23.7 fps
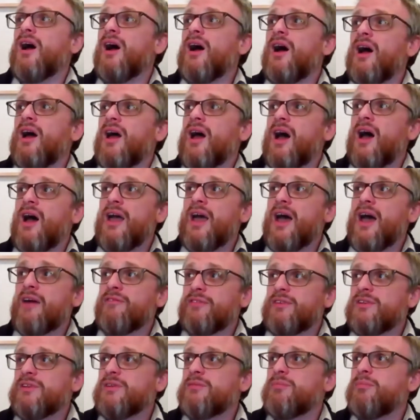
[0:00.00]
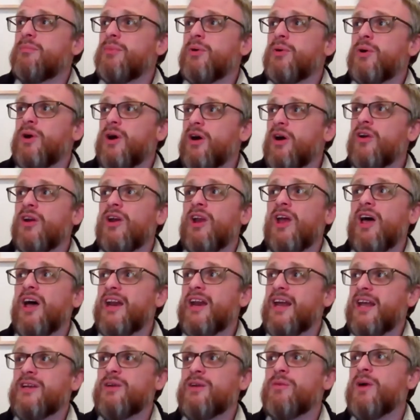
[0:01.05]
I haven't put
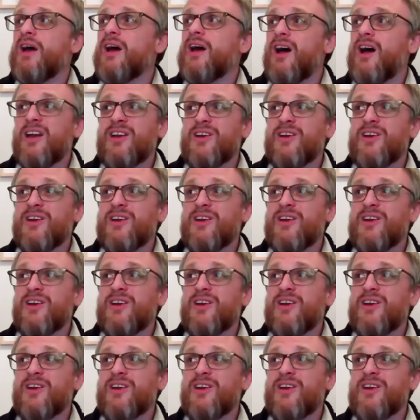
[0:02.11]
online anywhere.